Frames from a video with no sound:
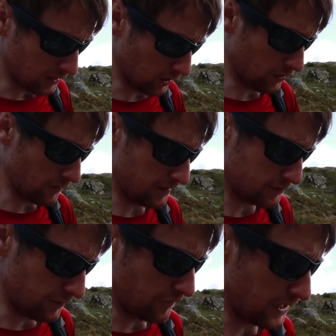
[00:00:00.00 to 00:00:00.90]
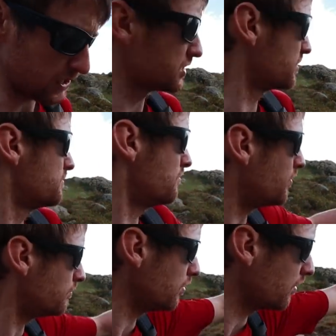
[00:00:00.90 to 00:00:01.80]
glorious reflections,
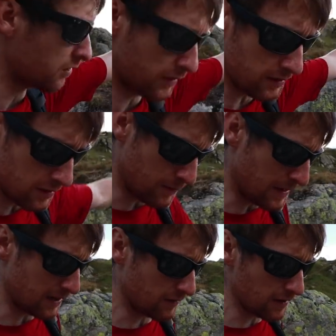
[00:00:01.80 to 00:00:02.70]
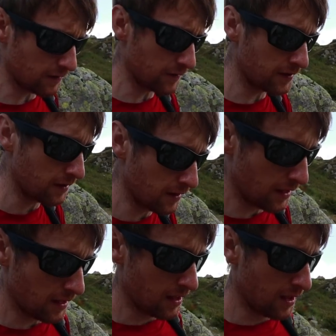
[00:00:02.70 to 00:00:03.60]
Mont Blanc in the background.
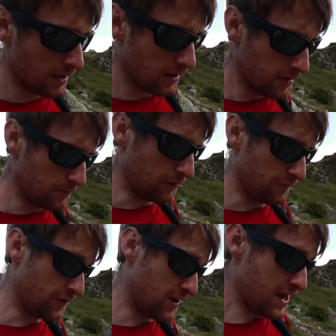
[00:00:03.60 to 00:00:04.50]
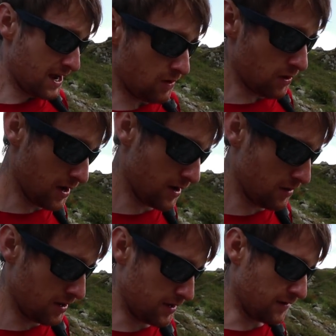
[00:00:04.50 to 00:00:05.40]
But for now,
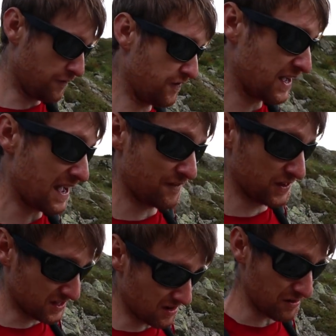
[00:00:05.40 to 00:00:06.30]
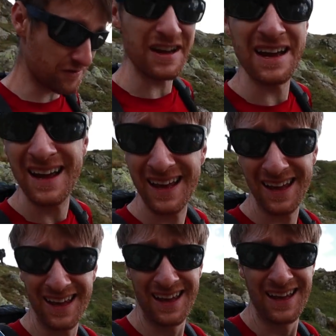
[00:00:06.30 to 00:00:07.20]
you can forget photography
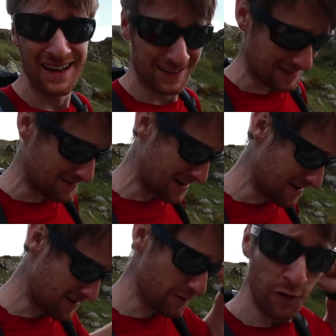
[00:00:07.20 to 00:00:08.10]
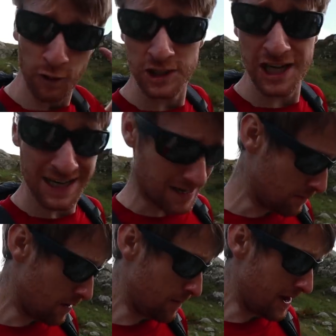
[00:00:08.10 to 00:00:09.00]
because I'm carrying a full chicken
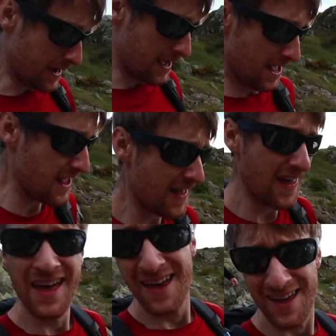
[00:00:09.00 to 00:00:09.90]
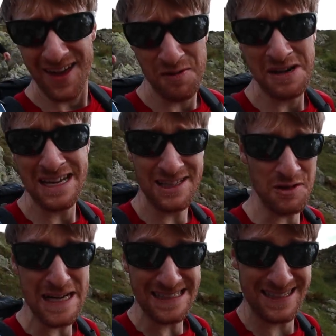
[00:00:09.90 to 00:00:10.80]
in my bag and we need
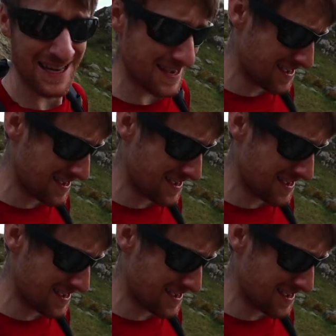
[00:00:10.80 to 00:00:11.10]
to eat.